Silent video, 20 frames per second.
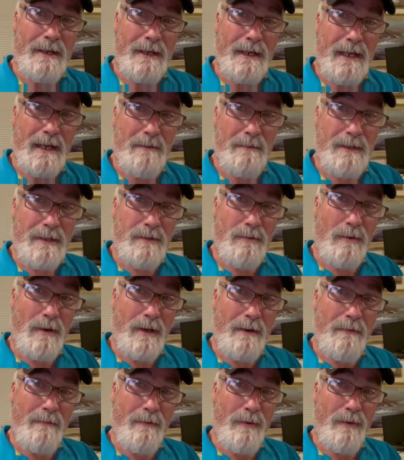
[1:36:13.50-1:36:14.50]
I can't be
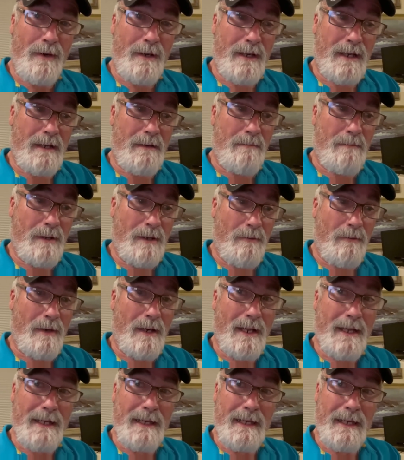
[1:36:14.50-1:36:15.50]
24 again. But what
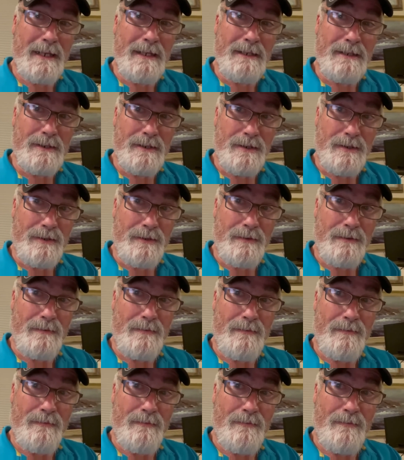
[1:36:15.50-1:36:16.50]
I can do
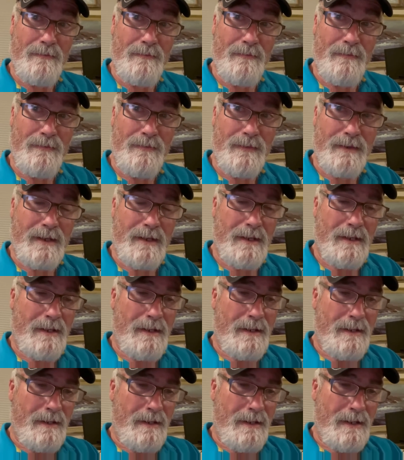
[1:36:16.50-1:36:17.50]

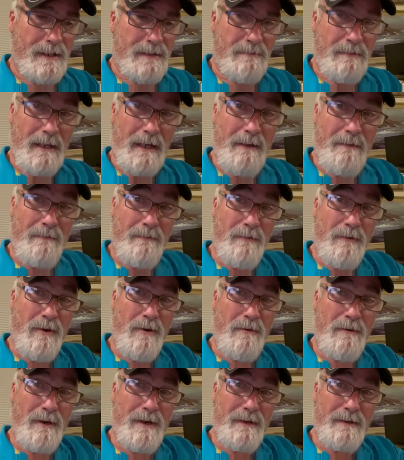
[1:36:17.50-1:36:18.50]
is pay it
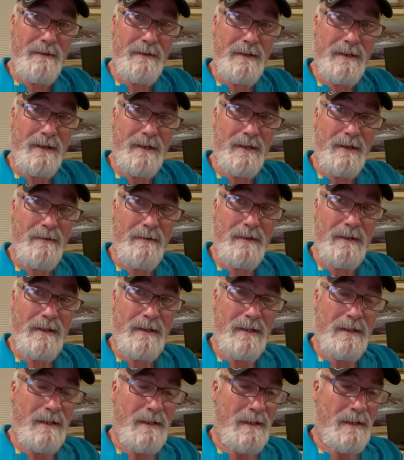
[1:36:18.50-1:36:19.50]
forward, you know,
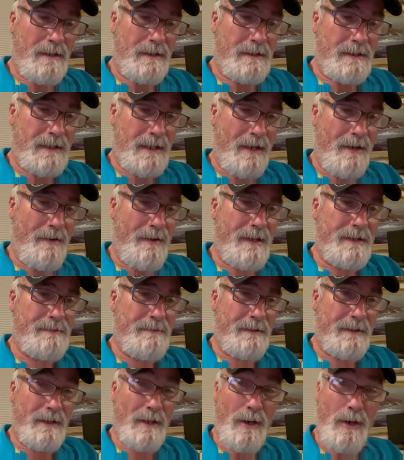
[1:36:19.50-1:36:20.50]
share this
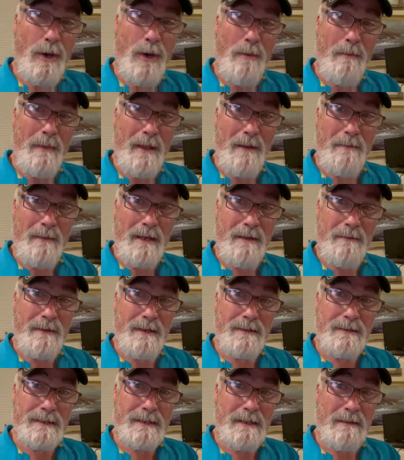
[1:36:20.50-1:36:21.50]
with the hope that
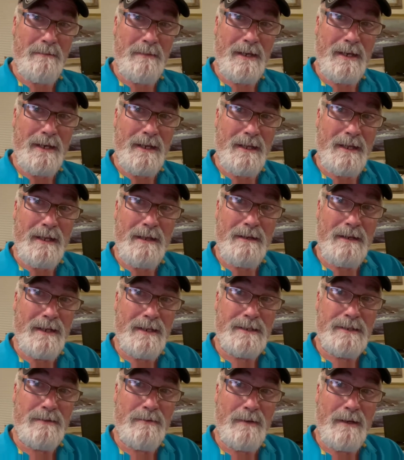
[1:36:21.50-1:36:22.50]
maybe somebody that
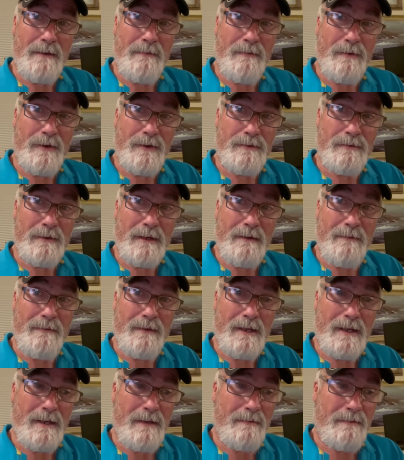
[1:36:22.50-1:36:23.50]
is 24,
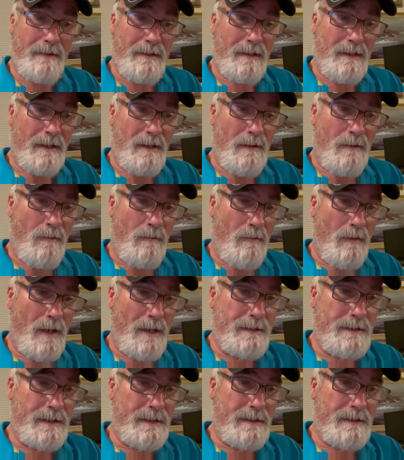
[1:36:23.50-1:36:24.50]
25
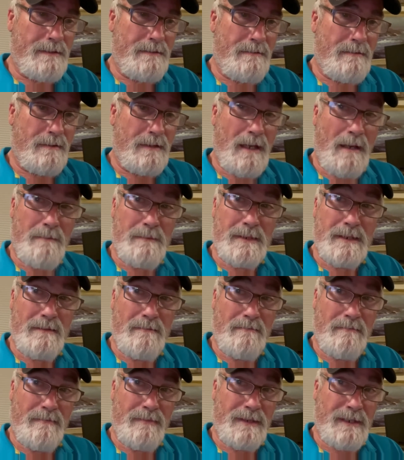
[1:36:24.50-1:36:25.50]
watches, comes
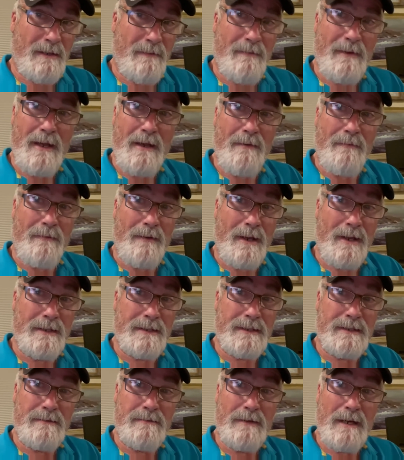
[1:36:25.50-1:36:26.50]
somehow
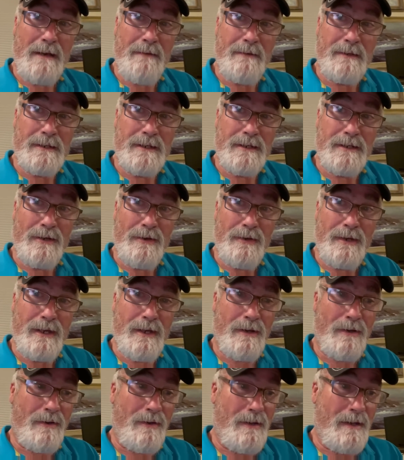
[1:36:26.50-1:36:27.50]
finds driving to
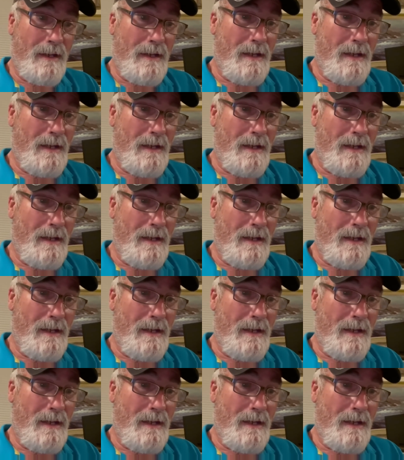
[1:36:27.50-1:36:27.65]
Tokyo